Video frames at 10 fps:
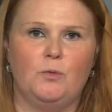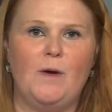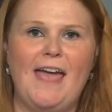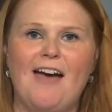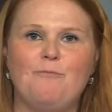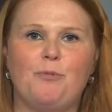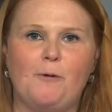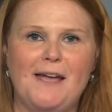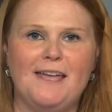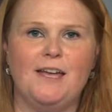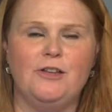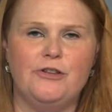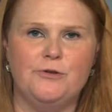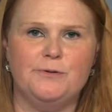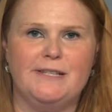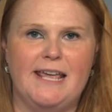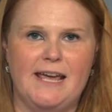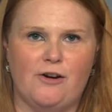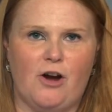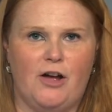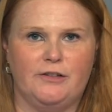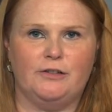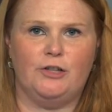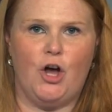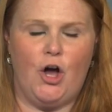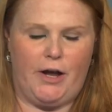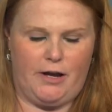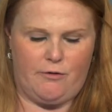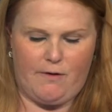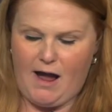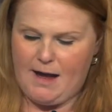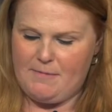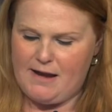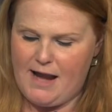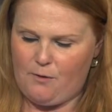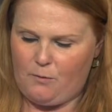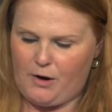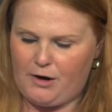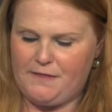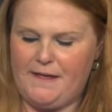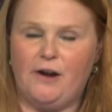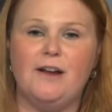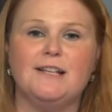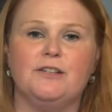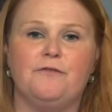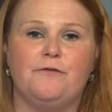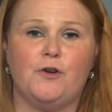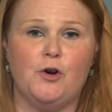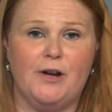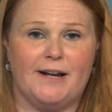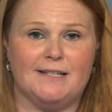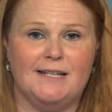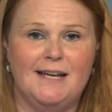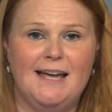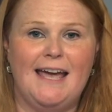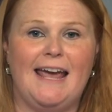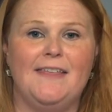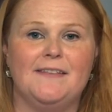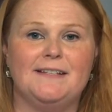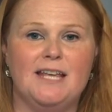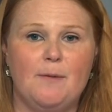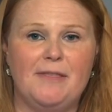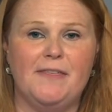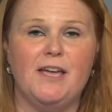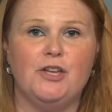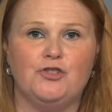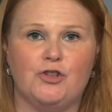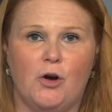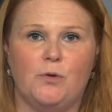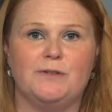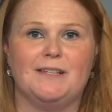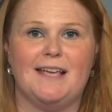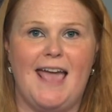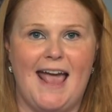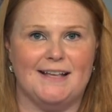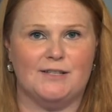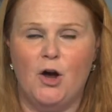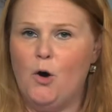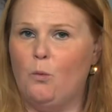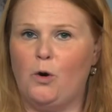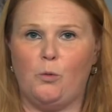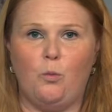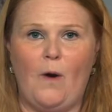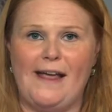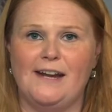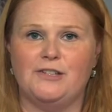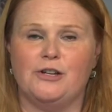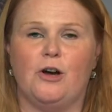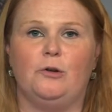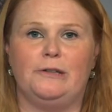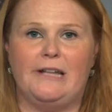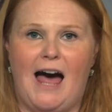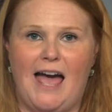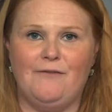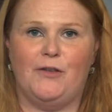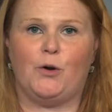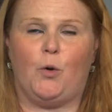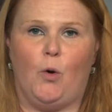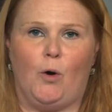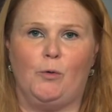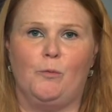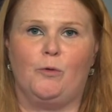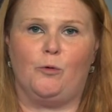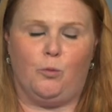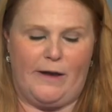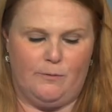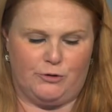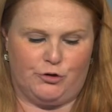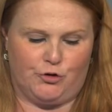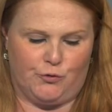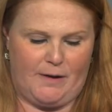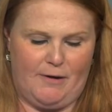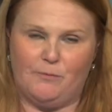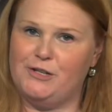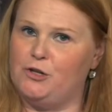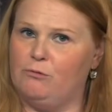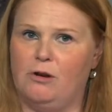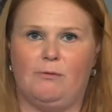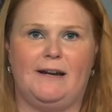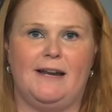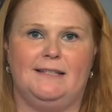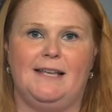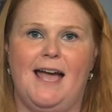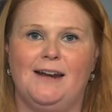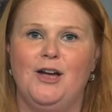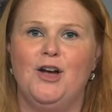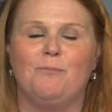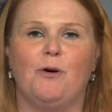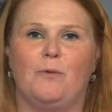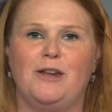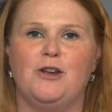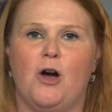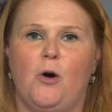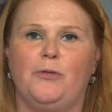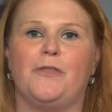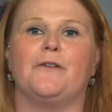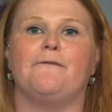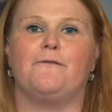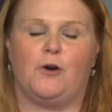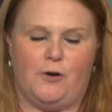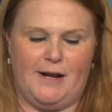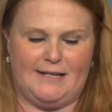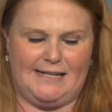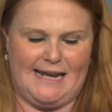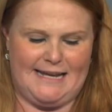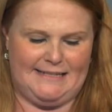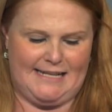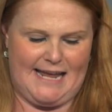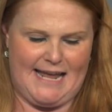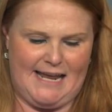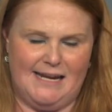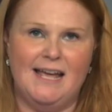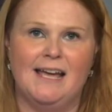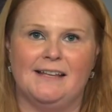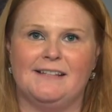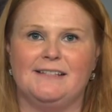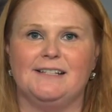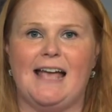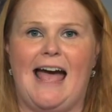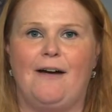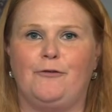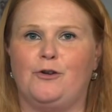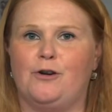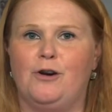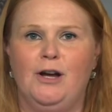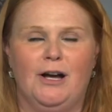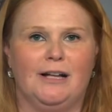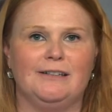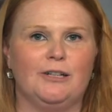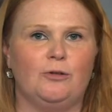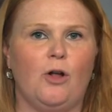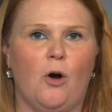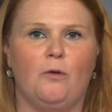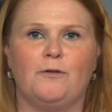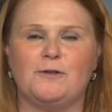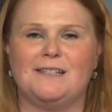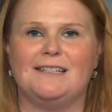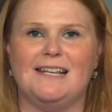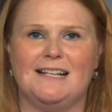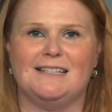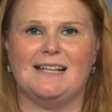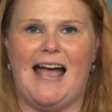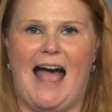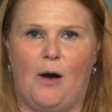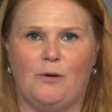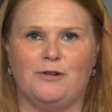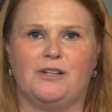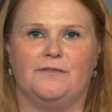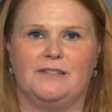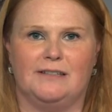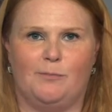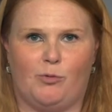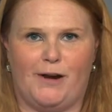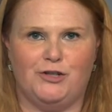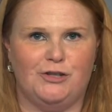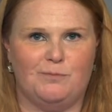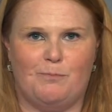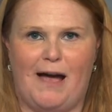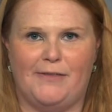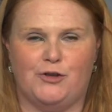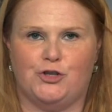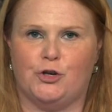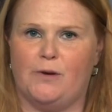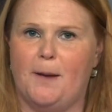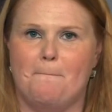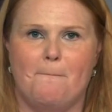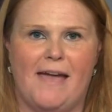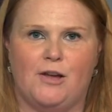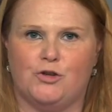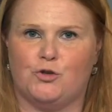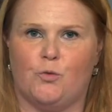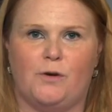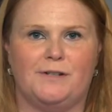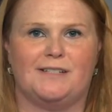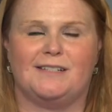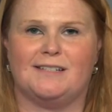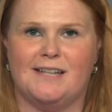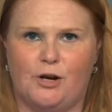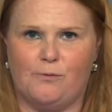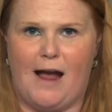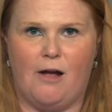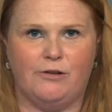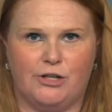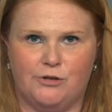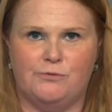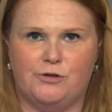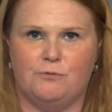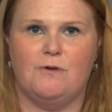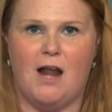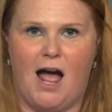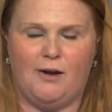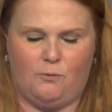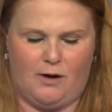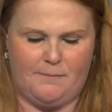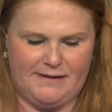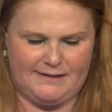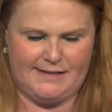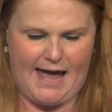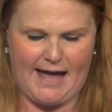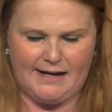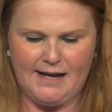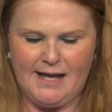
We have breaking news here on the Law and Crime Network. There is a verdict in the Timothy Jones case. We're waiting to go live in the courtroom where we will stream it. We don't know what it is yet, but we know that the verdict is in. This is after a little over six hours of deliberations by the jury. Make sure to stick around. You do not want to miss that.